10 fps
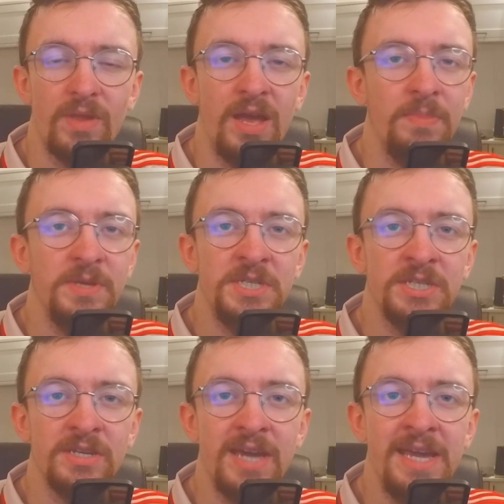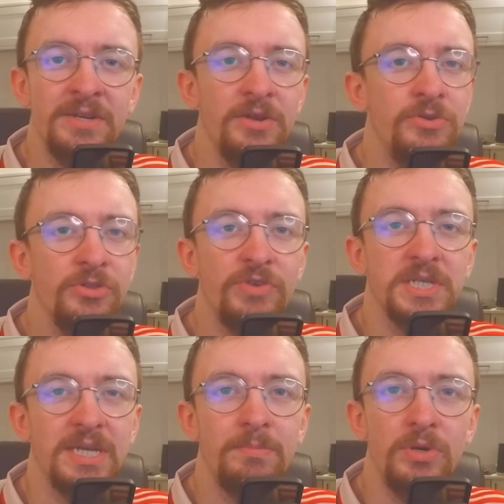And this is again another
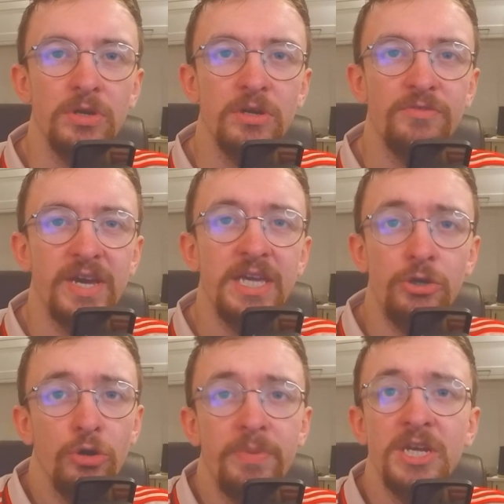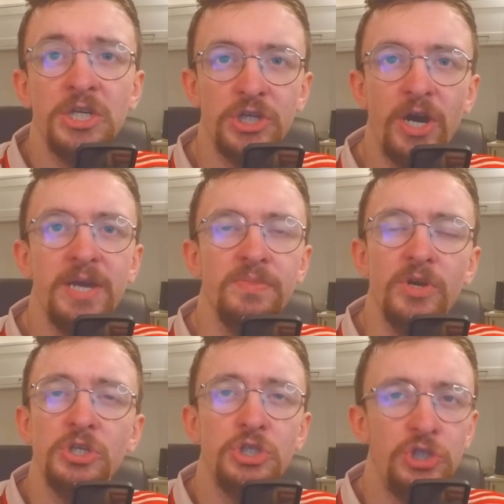example of a European giant that
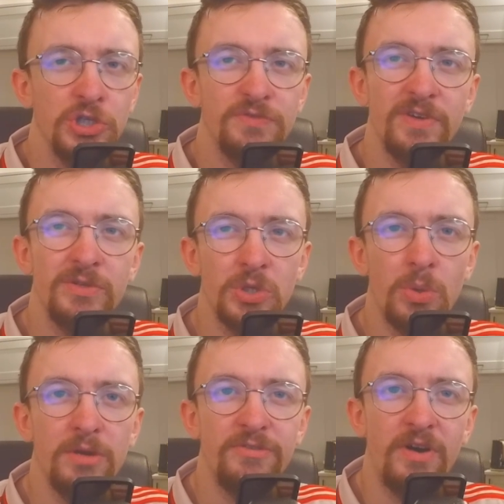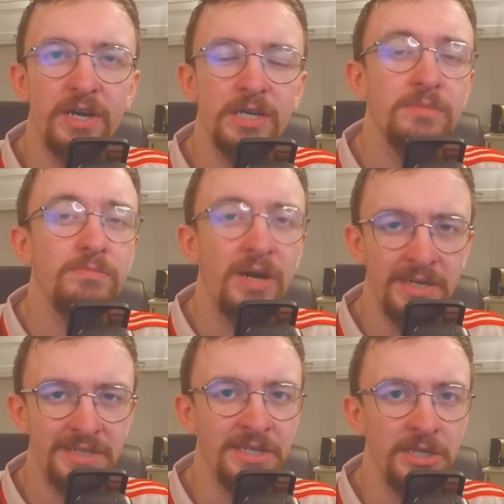has just failed to qualify by a
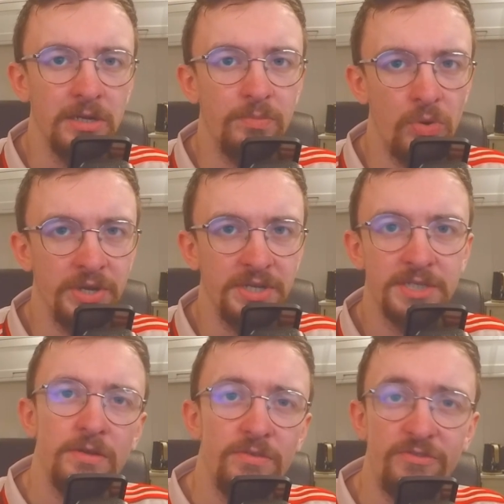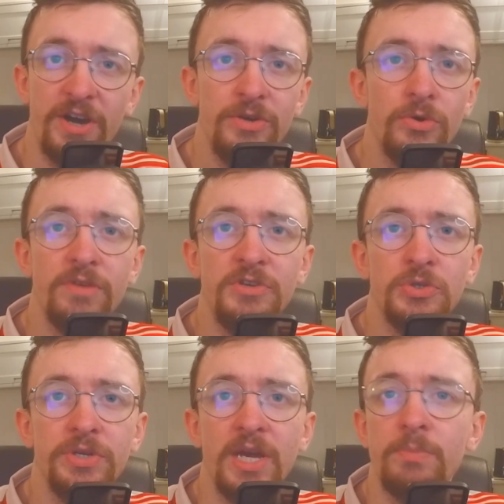singular point. Feyenoord have
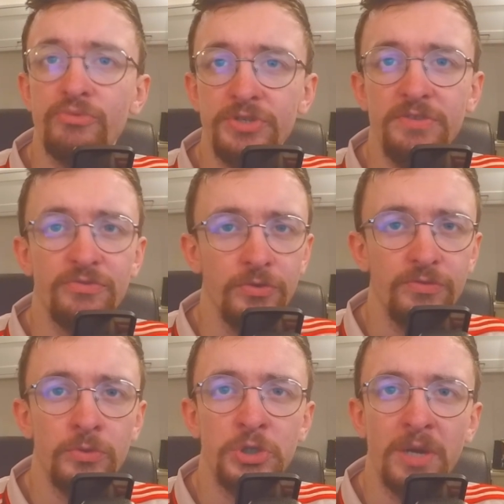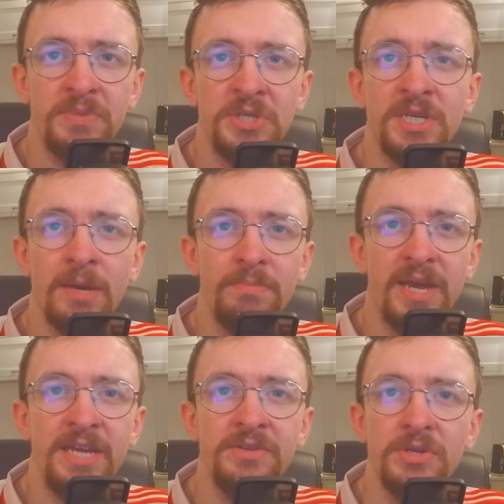enjoyed a pretty fruitful Champions League
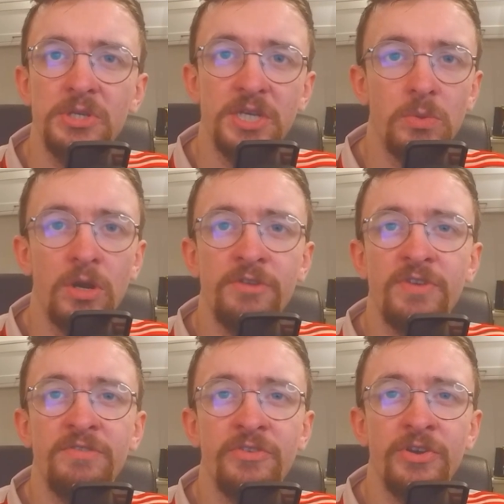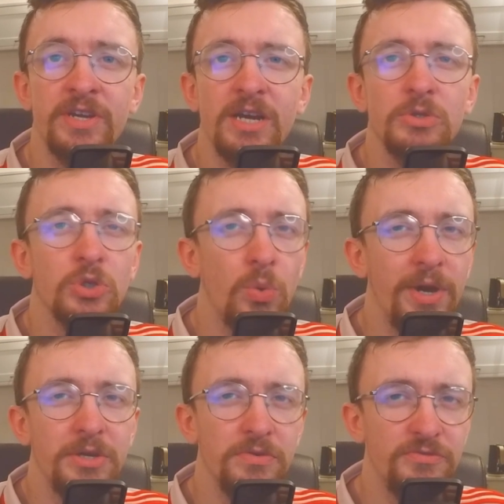campaign as they qualified for the knockouts
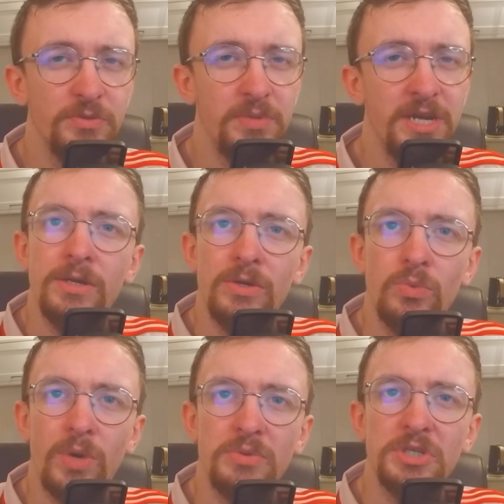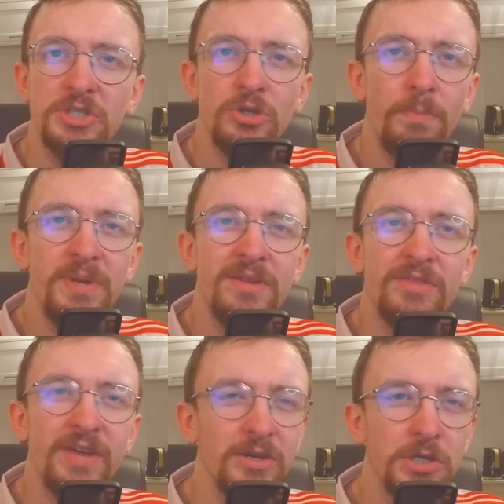quite comfortably, whilst it's not been
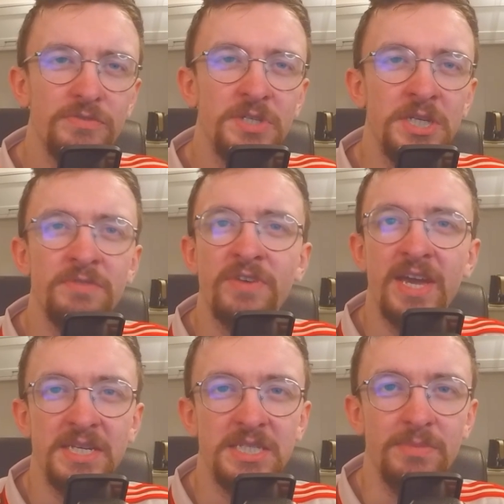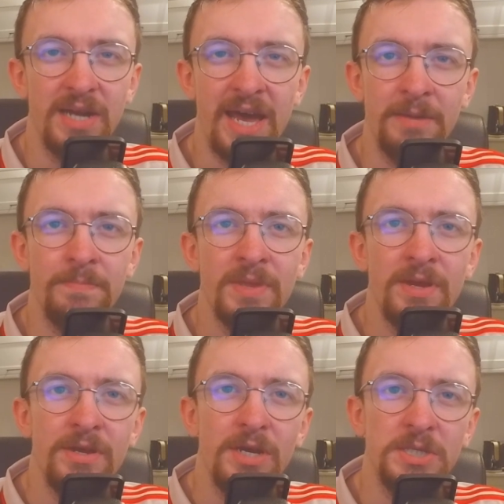that good of a season for AC Milan,
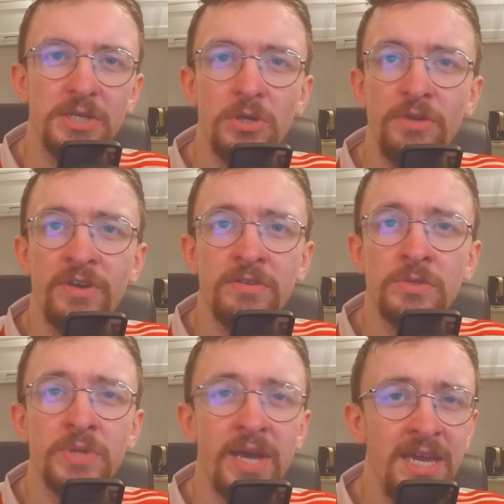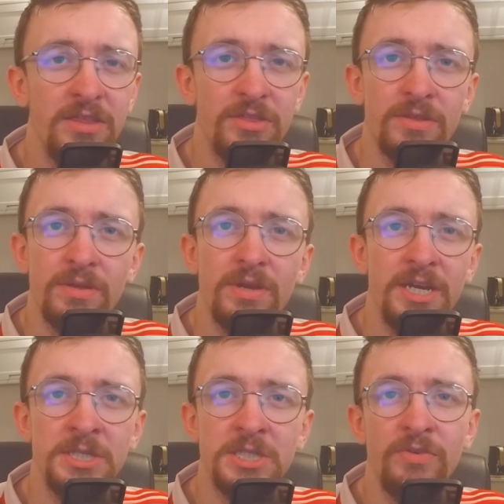as they couldn't find themselves 8th
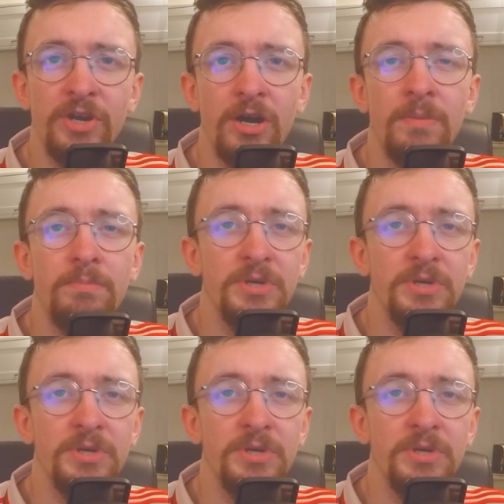in Serie A, but